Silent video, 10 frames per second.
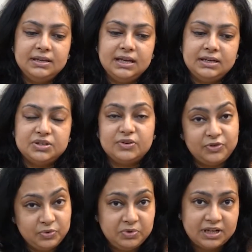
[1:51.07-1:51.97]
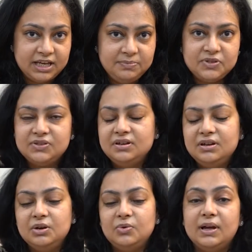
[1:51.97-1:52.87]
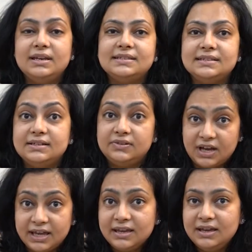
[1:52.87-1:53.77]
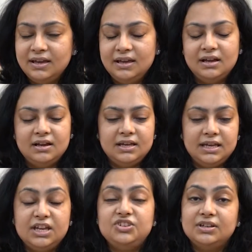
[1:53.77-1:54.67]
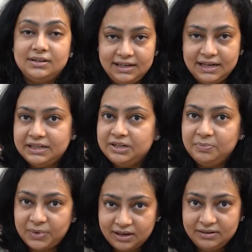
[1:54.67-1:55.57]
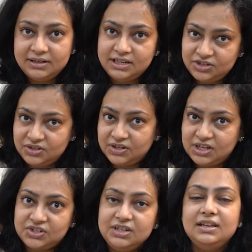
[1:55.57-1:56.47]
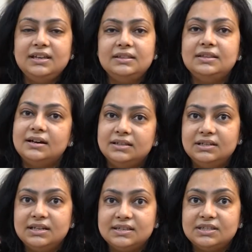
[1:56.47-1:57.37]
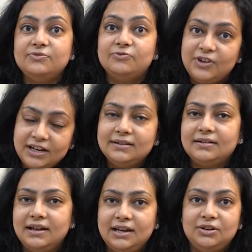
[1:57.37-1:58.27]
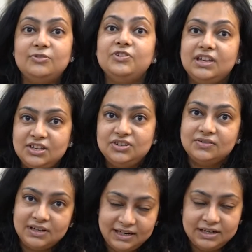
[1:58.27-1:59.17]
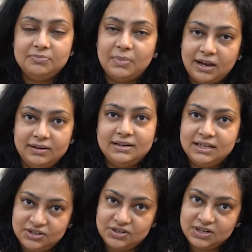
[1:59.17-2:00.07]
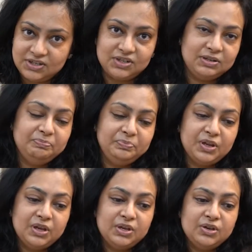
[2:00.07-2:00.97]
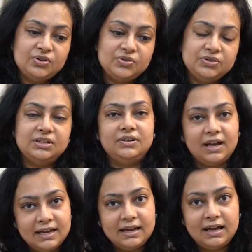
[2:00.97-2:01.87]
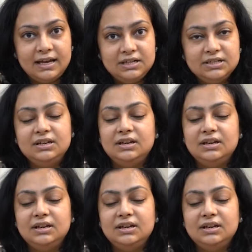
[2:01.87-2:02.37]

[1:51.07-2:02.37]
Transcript: it is of two types. One is the dry age-related macular degeneration and the other is the wet kind of age-related macular degeneration. So the dry kind